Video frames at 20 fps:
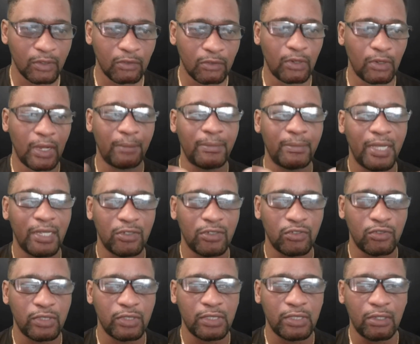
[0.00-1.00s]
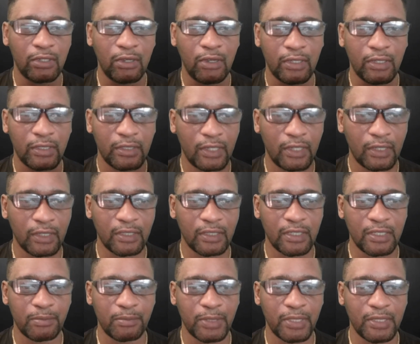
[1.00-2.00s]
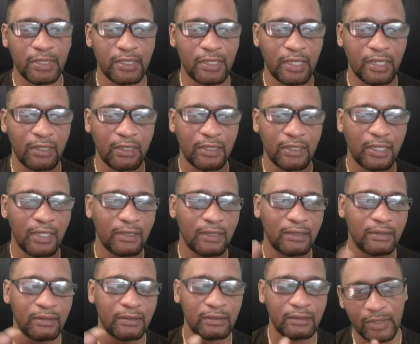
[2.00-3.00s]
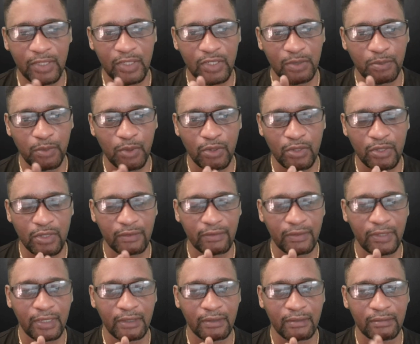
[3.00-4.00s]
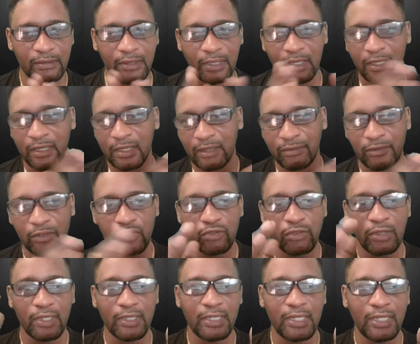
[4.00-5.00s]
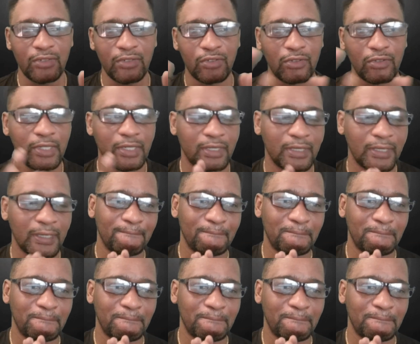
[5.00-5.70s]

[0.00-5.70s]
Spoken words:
grab that tree, cut it down in a split second and dispose of it. They can even shred that tree.